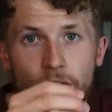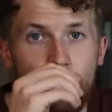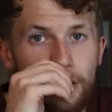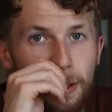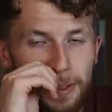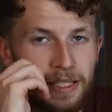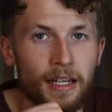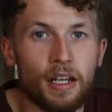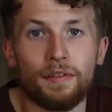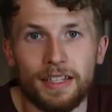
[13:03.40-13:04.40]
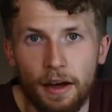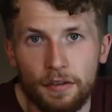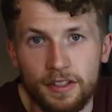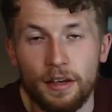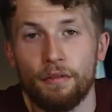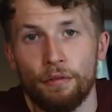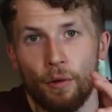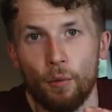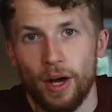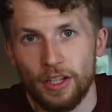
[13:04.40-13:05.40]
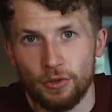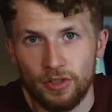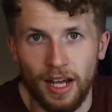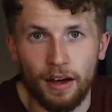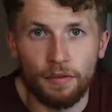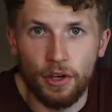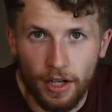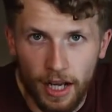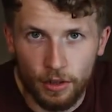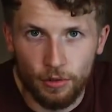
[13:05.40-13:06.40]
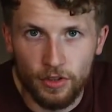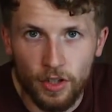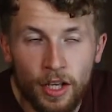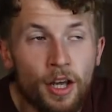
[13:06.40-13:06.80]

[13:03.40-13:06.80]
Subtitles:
30% of a deficit from where you start for your calories.